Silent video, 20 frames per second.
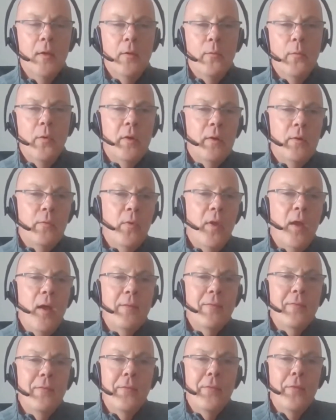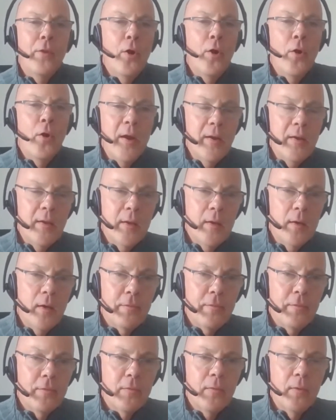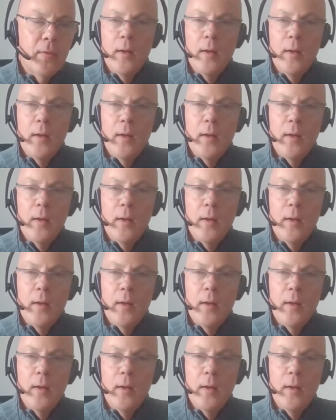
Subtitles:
which we had no idea of.